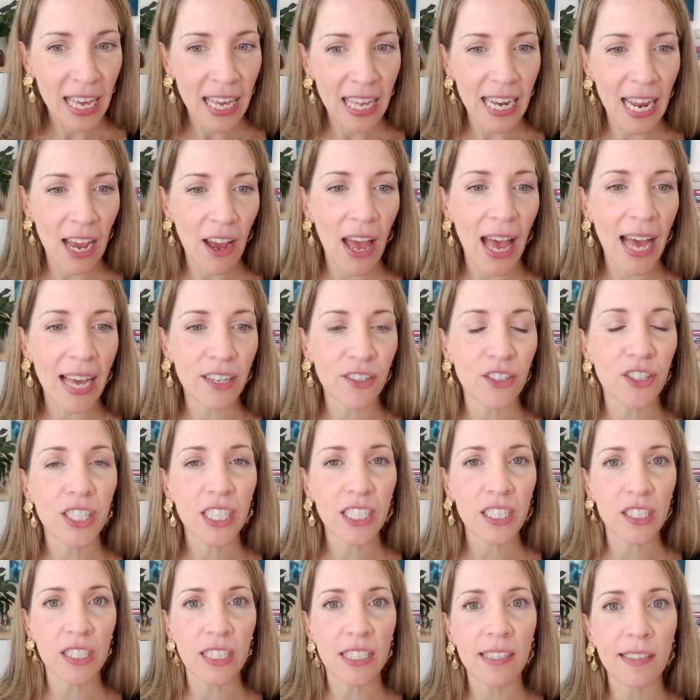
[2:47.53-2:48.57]
Now, as
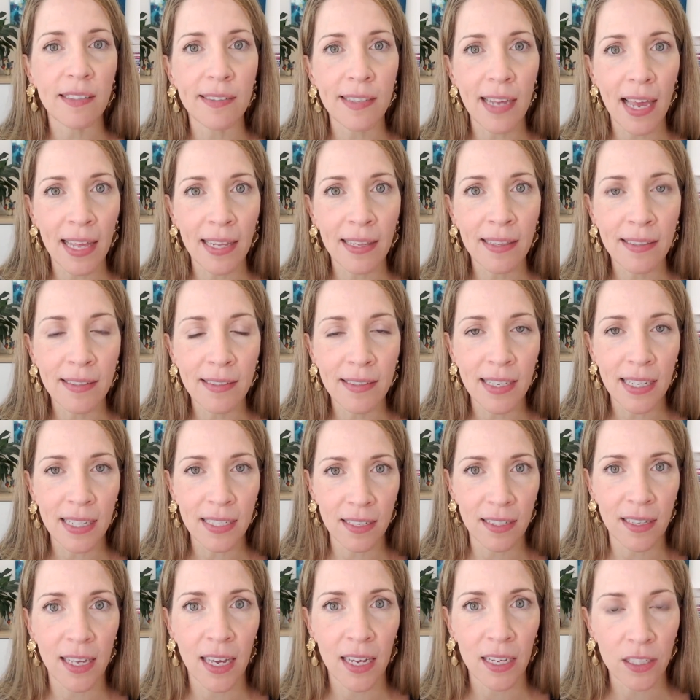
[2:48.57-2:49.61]
she descends into the